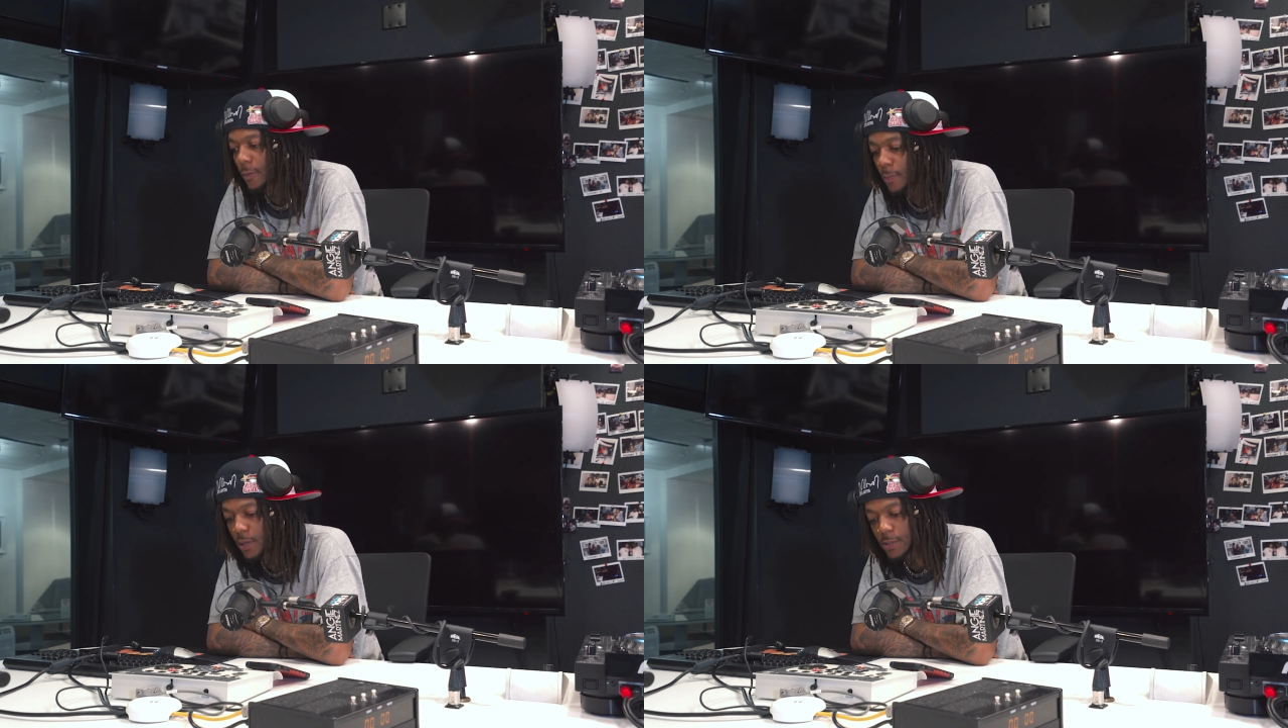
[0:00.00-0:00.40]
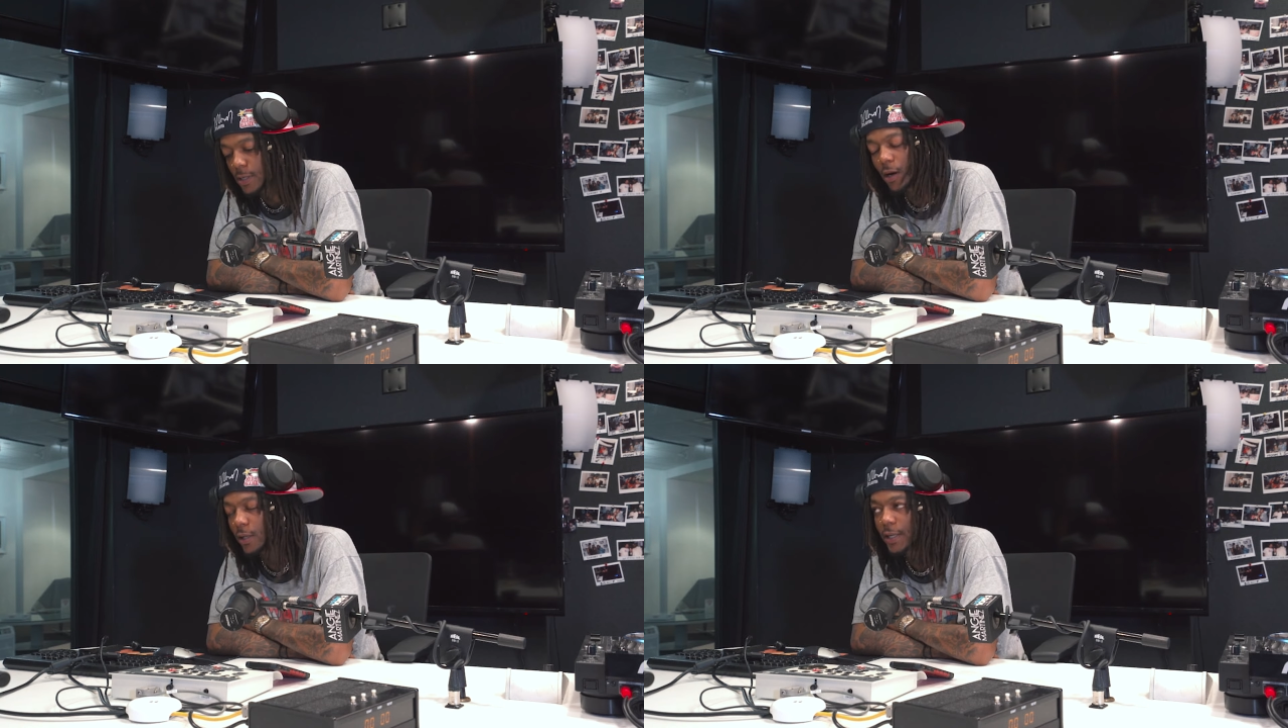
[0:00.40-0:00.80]
Pimp C,
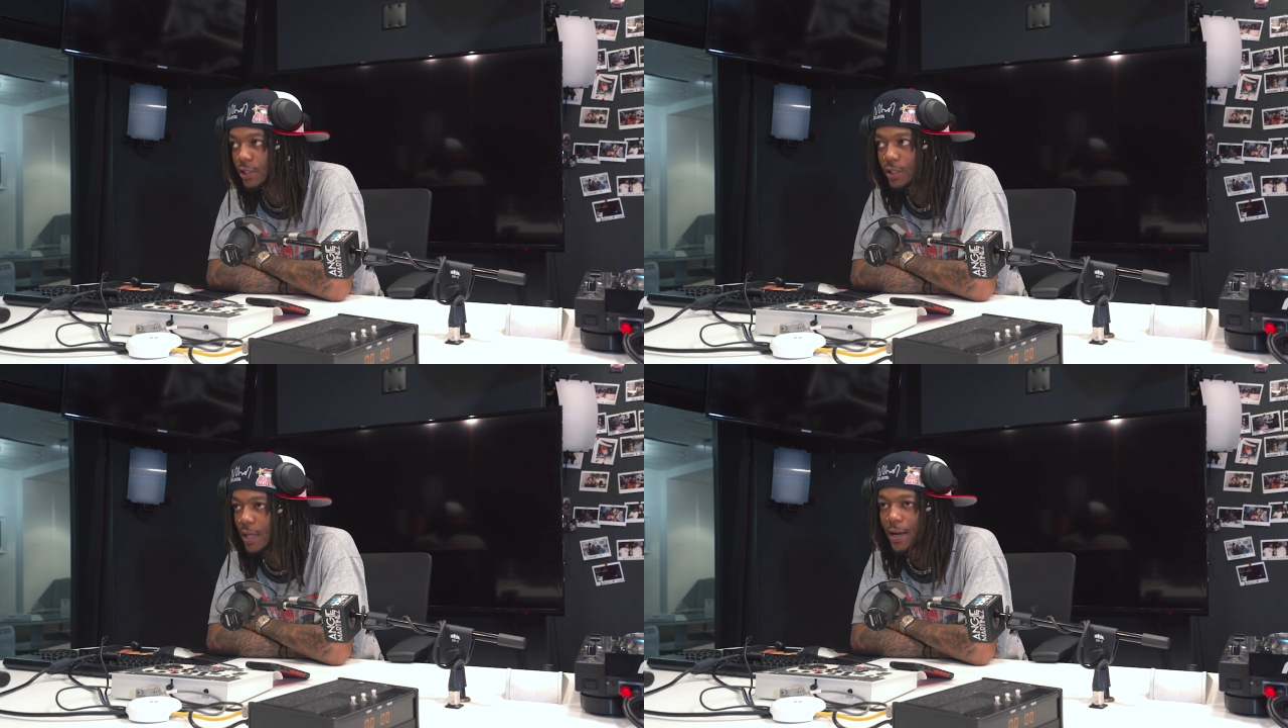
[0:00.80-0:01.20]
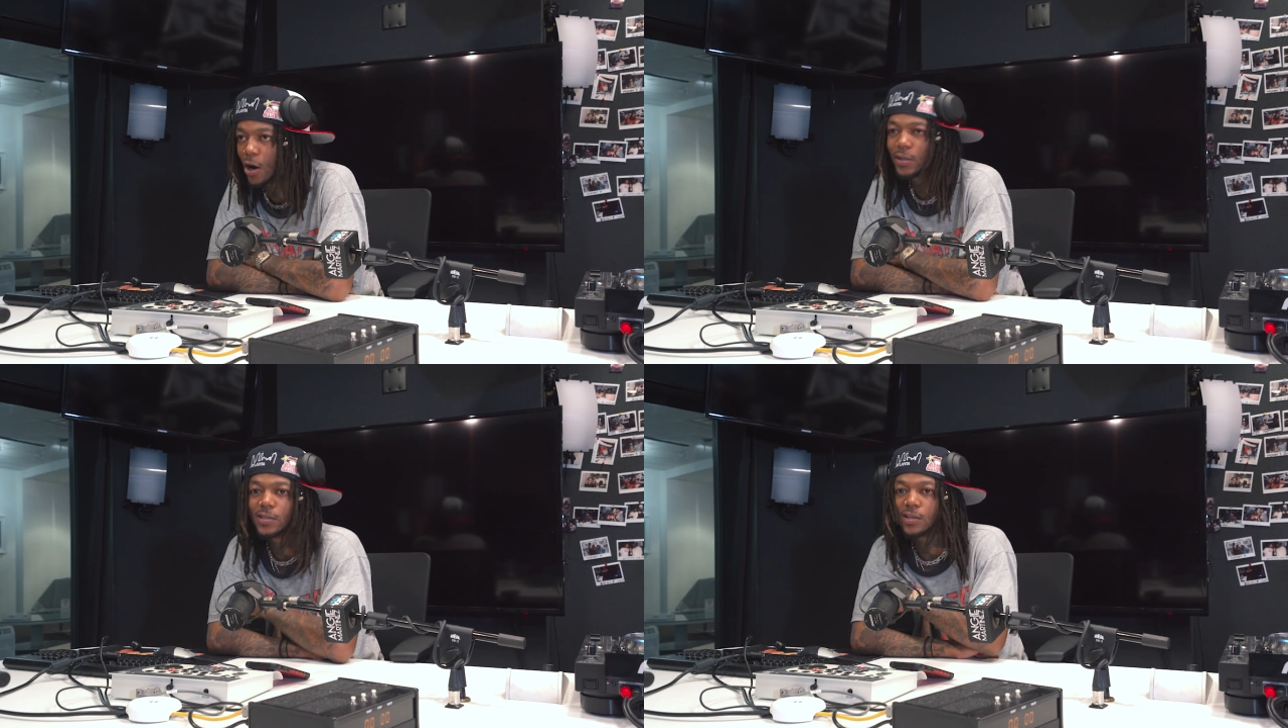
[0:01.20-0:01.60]
all of that shit. Like
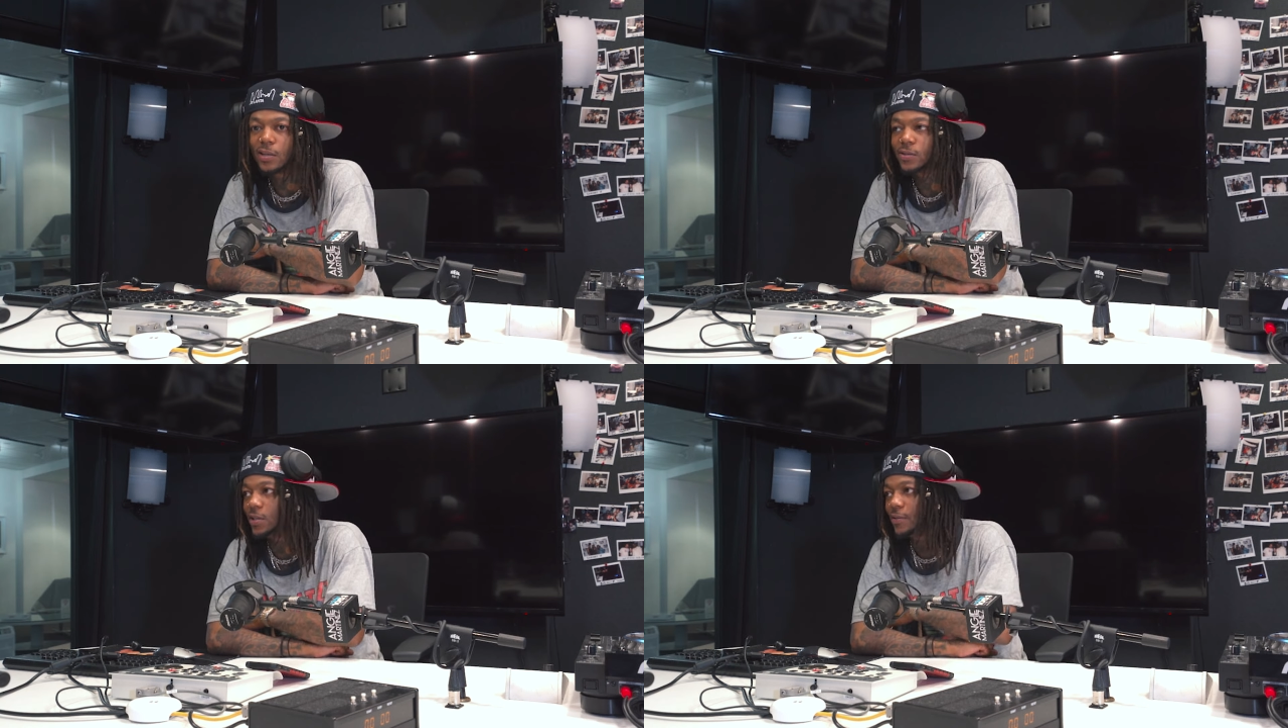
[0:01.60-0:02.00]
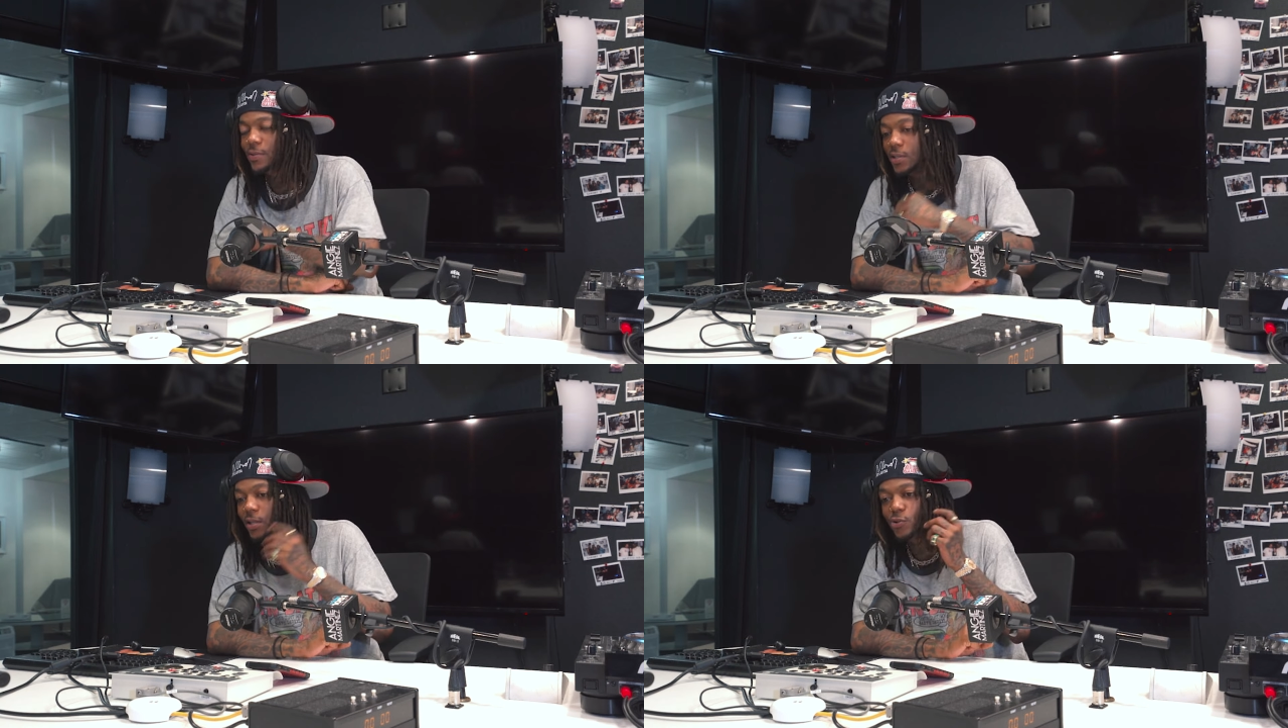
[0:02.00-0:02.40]
all the southern shit
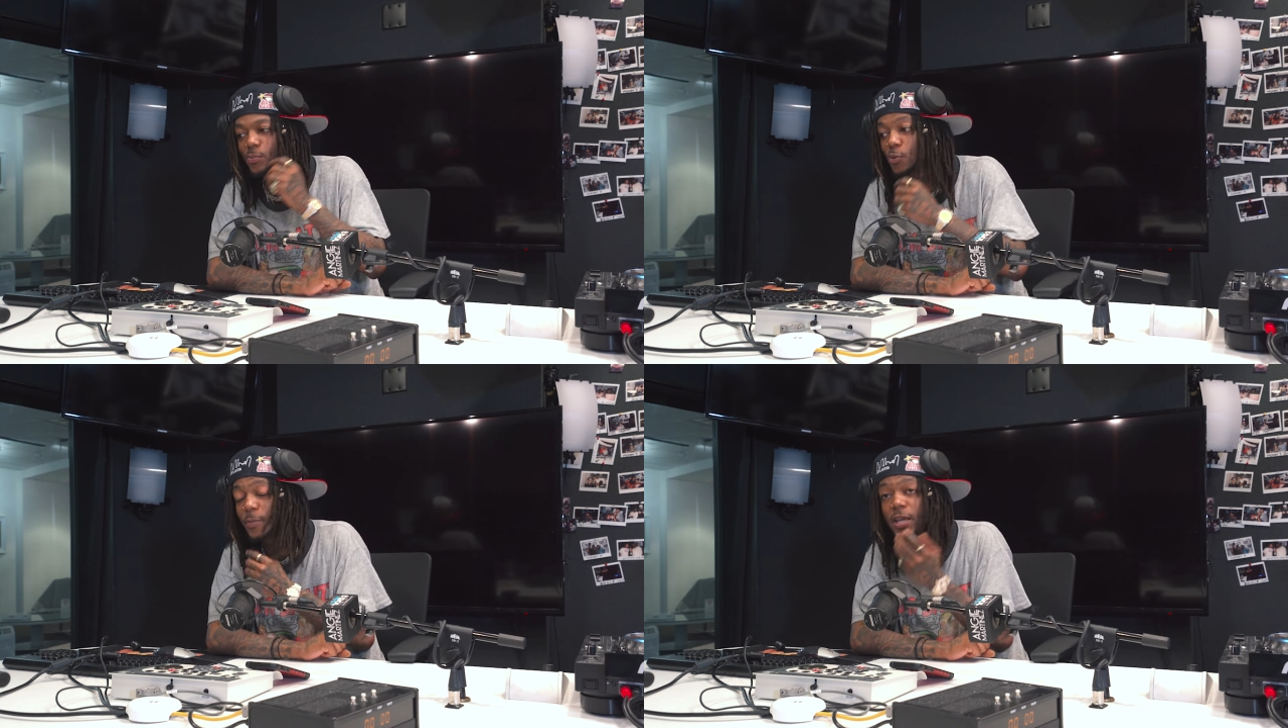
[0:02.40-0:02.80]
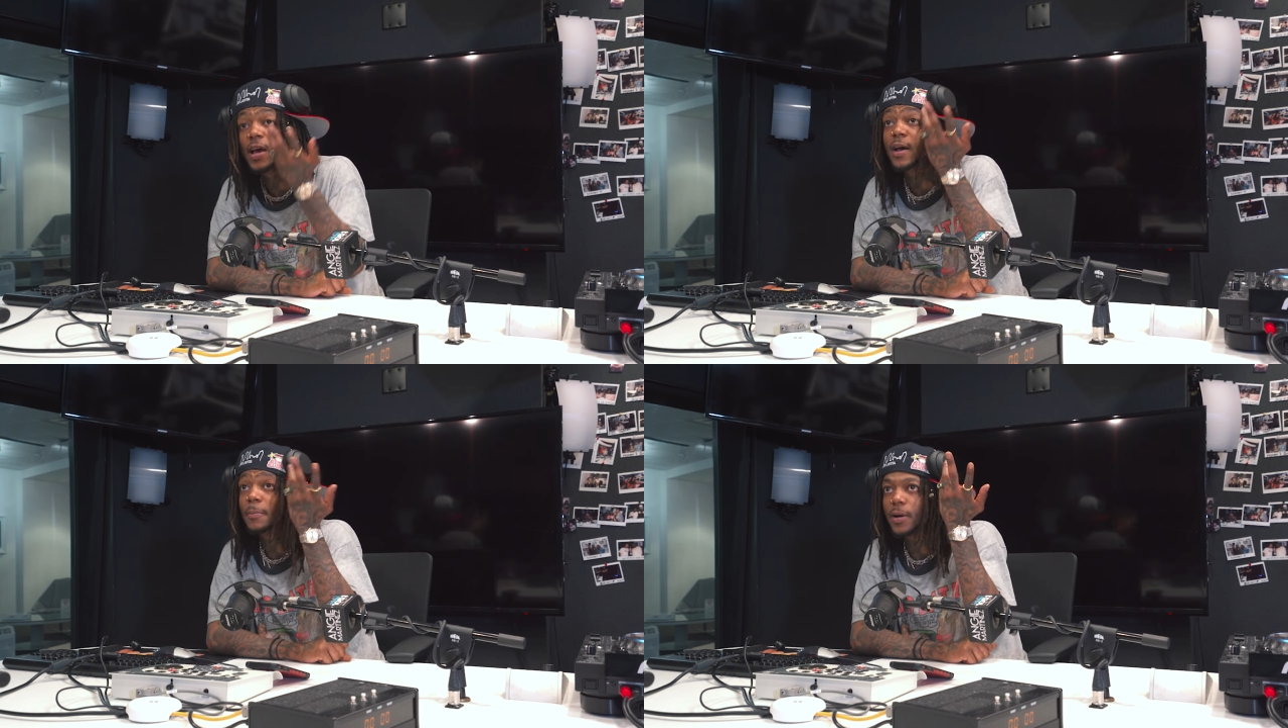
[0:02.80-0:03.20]
used to move me.
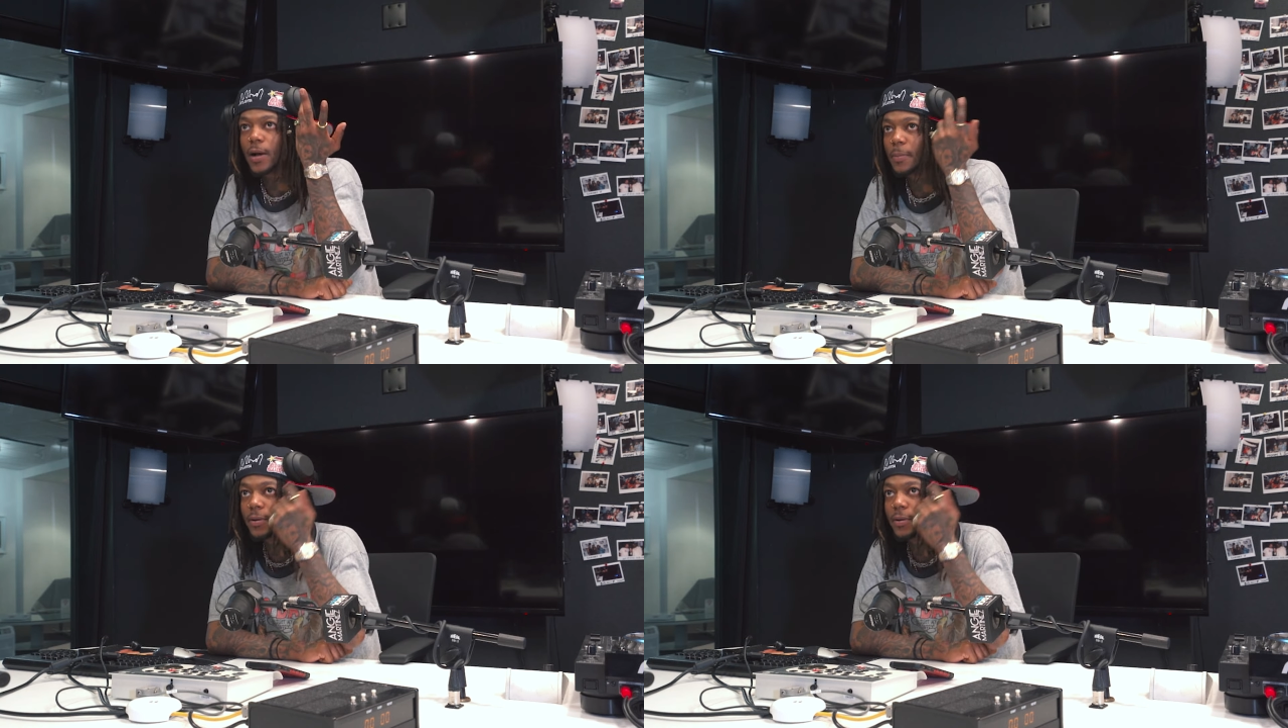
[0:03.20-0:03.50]
But